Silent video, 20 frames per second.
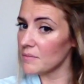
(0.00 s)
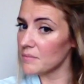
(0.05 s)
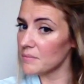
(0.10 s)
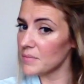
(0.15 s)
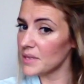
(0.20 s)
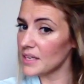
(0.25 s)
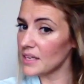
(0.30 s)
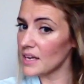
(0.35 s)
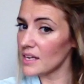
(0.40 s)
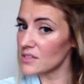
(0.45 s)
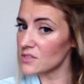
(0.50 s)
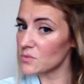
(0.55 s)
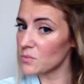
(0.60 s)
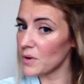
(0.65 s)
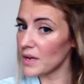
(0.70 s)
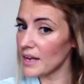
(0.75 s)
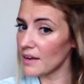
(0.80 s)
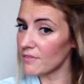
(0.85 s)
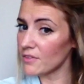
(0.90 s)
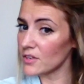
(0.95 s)
because
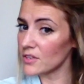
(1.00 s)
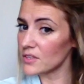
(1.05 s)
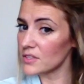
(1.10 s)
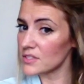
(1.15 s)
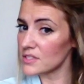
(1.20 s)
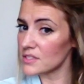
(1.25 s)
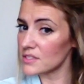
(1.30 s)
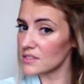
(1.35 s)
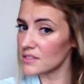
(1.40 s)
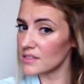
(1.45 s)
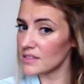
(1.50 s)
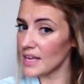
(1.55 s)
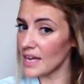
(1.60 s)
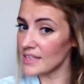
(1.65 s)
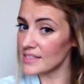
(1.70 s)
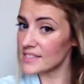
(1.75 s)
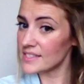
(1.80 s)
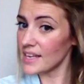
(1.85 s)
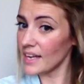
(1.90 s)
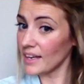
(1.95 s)
whatever's
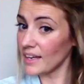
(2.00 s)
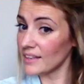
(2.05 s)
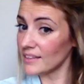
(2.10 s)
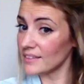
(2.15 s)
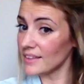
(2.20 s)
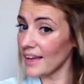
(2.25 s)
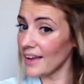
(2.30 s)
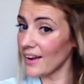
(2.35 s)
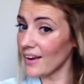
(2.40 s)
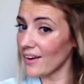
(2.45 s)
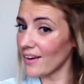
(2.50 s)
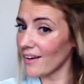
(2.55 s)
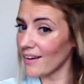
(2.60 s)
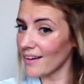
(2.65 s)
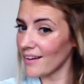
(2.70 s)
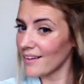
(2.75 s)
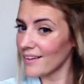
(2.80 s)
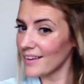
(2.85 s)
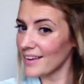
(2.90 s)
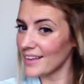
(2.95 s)
that second
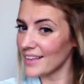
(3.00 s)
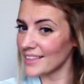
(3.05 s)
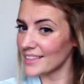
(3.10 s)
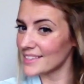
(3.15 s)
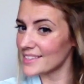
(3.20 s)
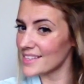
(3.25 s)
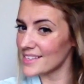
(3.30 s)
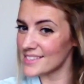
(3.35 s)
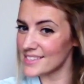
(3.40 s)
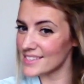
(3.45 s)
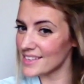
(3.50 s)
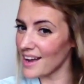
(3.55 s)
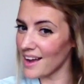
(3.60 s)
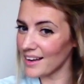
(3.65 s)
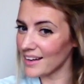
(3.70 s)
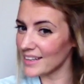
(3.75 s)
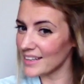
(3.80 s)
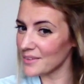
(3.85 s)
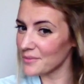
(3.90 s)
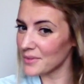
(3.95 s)
layer is
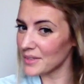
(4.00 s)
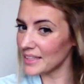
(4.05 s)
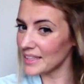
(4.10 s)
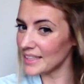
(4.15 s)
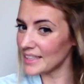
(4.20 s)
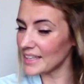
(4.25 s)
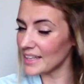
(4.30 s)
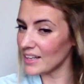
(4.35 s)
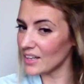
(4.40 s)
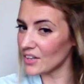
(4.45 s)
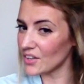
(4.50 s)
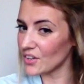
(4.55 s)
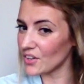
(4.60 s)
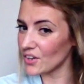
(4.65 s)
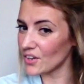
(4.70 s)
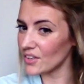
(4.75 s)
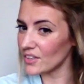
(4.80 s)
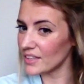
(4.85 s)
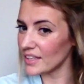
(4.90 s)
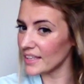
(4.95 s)
not going to really get
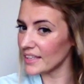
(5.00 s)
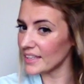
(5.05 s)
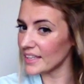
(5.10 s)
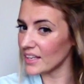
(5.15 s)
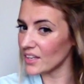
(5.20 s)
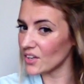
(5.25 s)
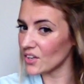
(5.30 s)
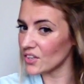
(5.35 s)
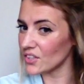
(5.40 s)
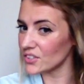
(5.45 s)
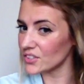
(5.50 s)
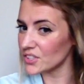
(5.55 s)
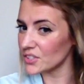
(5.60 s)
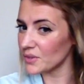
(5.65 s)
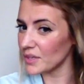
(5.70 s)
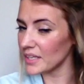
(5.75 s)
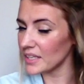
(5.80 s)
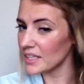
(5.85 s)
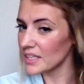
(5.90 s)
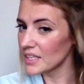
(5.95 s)
curl to
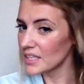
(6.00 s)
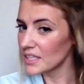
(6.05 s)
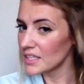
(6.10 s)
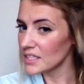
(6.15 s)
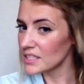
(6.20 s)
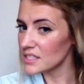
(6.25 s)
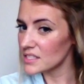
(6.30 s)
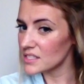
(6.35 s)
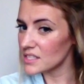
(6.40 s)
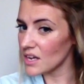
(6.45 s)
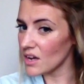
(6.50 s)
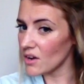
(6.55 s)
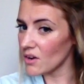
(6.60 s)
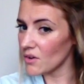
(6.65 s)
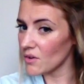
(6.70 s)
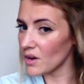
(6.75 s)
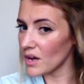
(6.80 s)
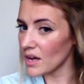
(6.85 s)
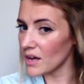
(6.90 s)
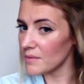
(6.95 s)
it.
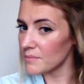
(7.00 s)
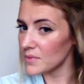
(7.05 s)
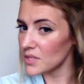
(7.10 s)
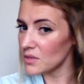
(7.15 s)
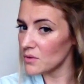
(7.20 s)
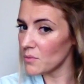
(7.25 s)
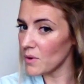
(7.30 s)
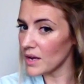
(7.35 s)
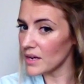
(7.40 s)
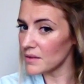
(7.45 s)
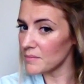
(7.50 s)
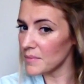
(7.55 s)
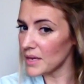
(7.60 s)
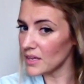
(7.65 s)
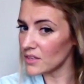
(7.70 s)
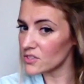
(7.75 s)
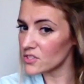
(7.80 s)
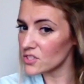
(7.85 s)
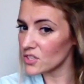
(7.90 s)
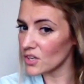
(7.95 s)
So you want to
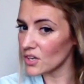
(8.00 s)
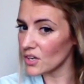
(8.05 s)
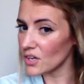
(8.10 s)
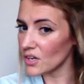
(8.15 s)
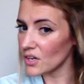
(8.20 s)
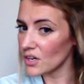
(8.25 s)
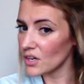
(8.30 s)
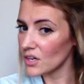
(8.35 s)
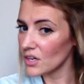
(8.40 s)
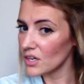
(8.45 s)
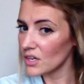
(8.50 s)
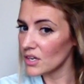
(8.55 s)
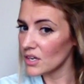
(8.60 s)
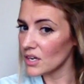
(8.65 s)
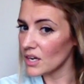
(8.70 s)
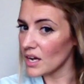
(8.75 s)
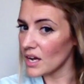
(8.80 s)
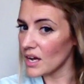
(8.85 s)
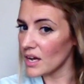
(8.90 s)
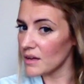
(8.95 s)
make sure
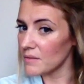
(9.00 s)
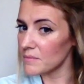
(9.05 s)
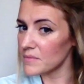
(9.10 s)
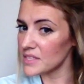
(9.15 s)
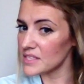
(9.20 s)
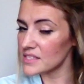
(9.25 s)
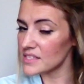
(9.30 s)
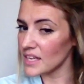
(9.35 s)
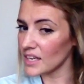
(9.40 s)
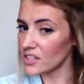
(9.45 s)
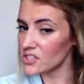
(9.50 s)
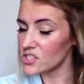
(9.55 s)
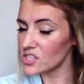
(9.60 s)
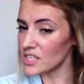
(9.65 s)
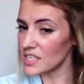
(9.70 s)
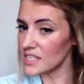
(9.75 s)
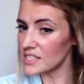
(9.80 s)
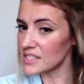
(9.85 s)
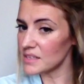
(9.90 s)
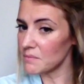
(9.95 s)
the
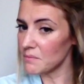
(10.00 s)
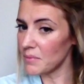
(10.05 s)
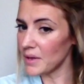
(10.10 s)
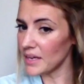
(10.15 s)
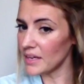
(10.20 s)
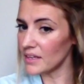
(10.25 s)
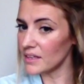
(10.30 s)
section isn't